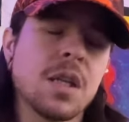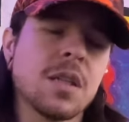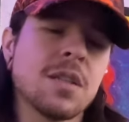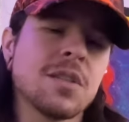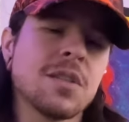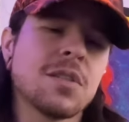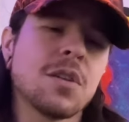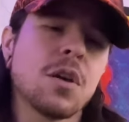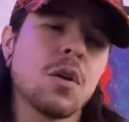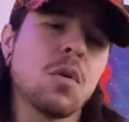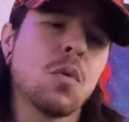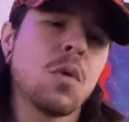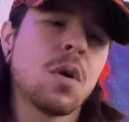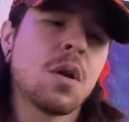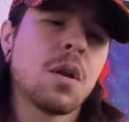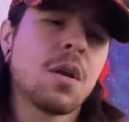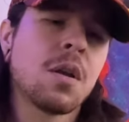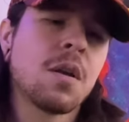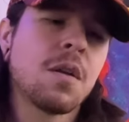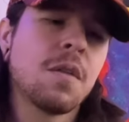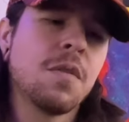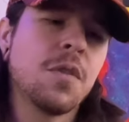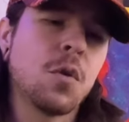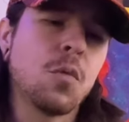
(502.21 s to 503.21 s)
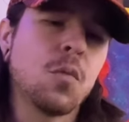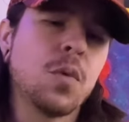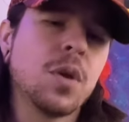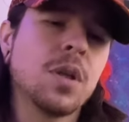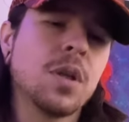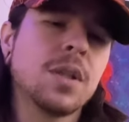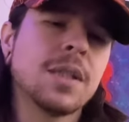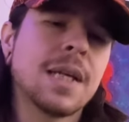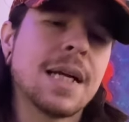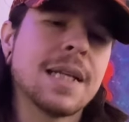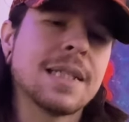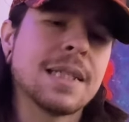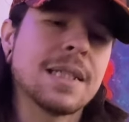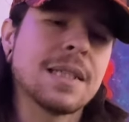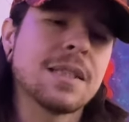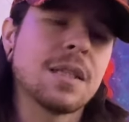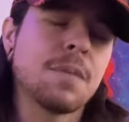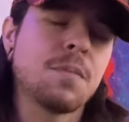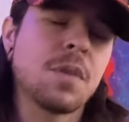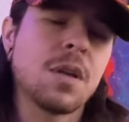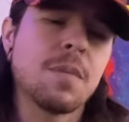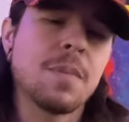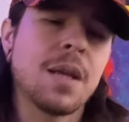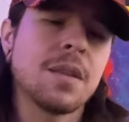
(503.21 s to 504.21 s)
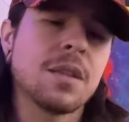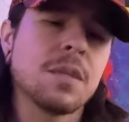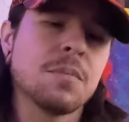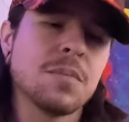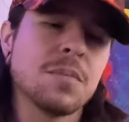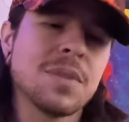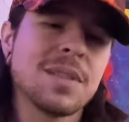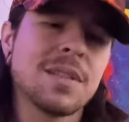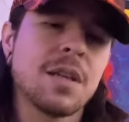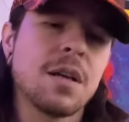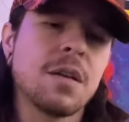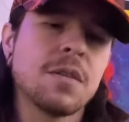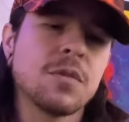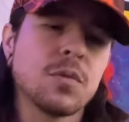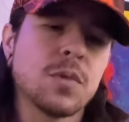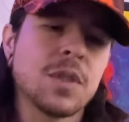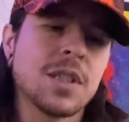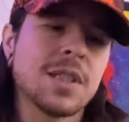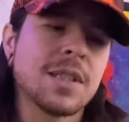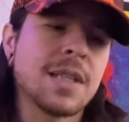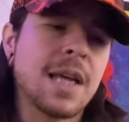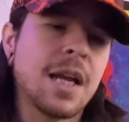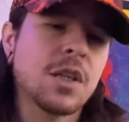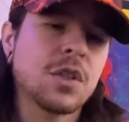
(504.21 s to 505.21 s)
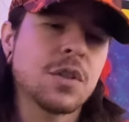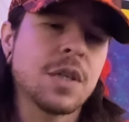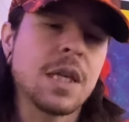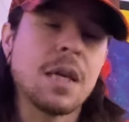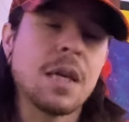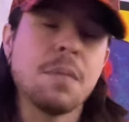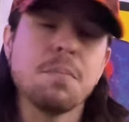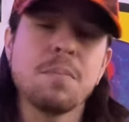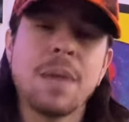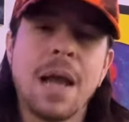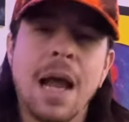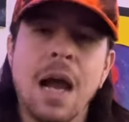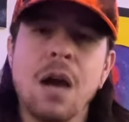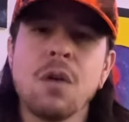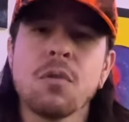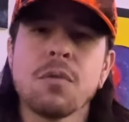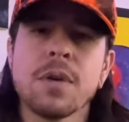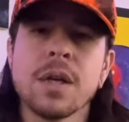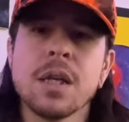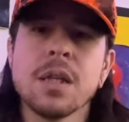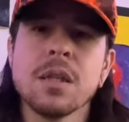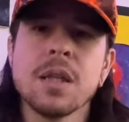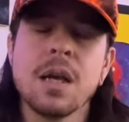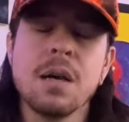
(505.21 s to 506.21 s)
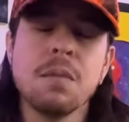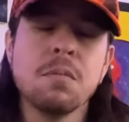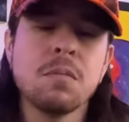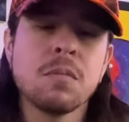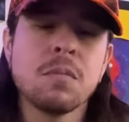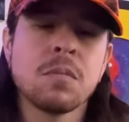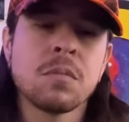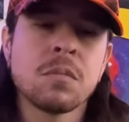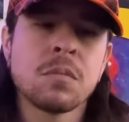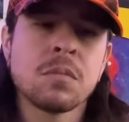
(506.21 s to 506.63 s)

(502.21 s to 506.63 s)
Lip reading: And so they're realizing something about themselves, which is actually empowering them.